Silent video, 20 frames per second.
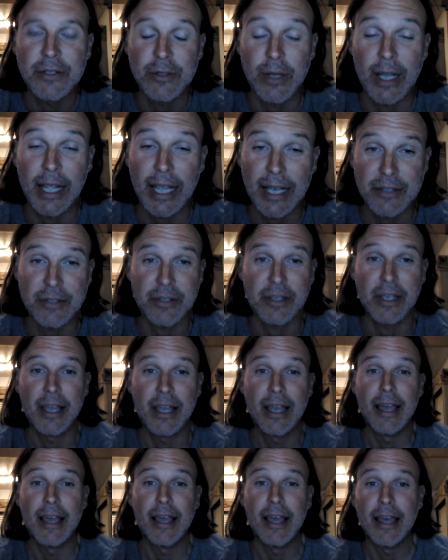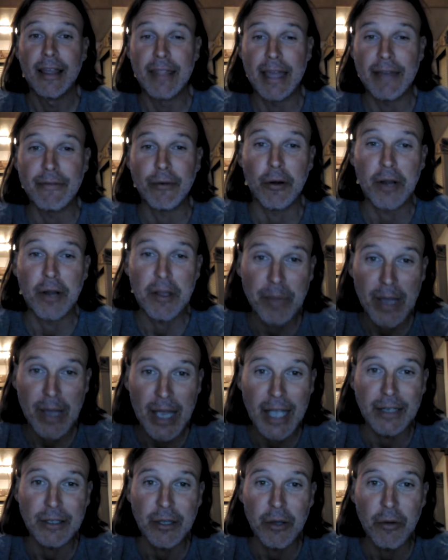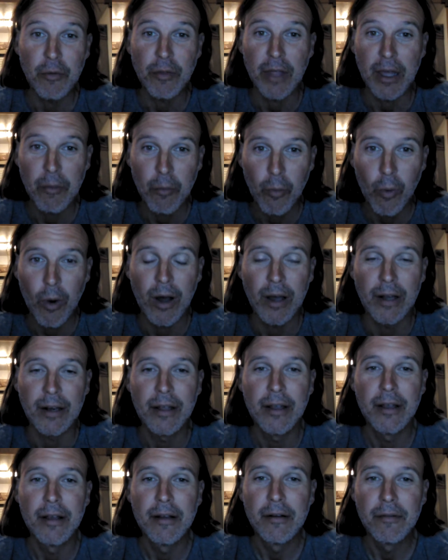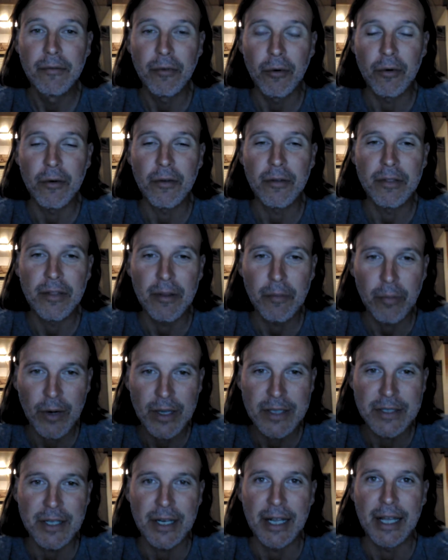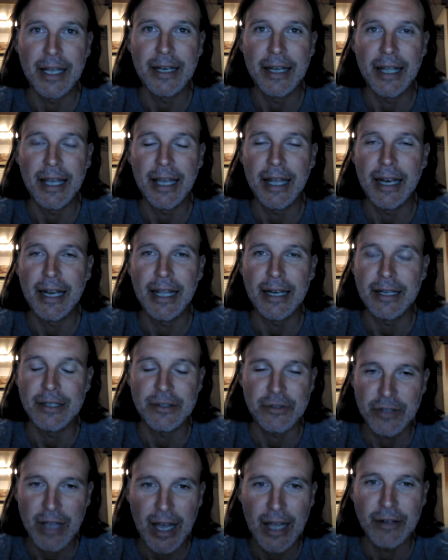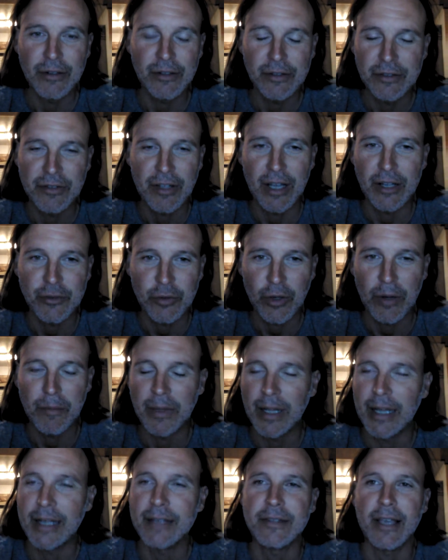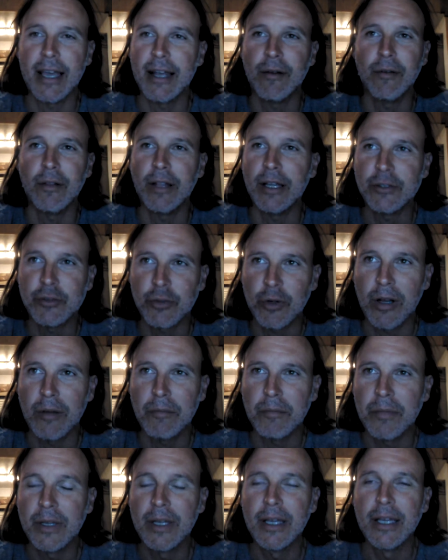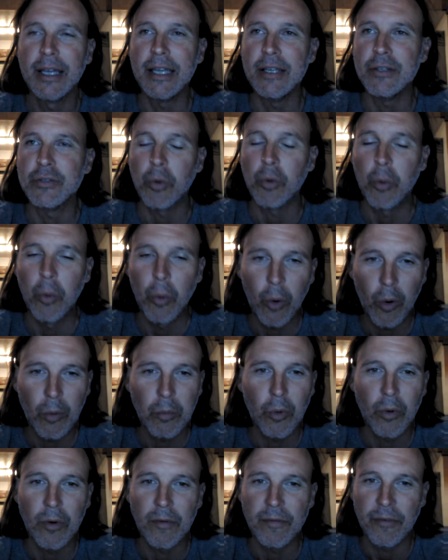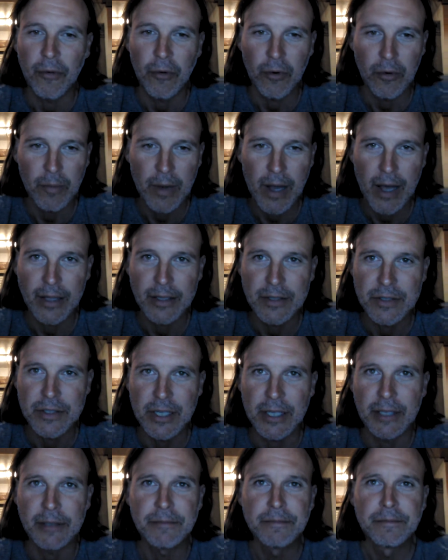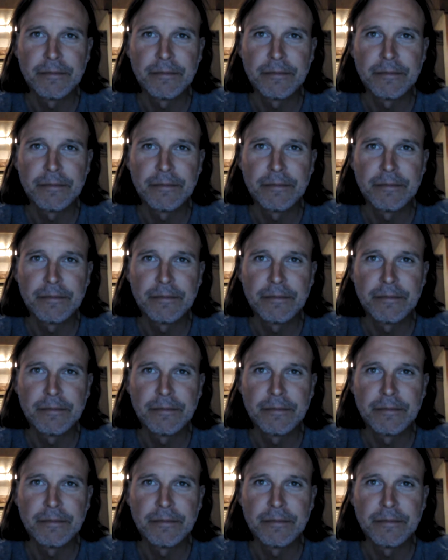So I guess they've already picked who they want for the president, and it's not Trump. Like I said, I don't like Trump. He's horrible in foreign policy.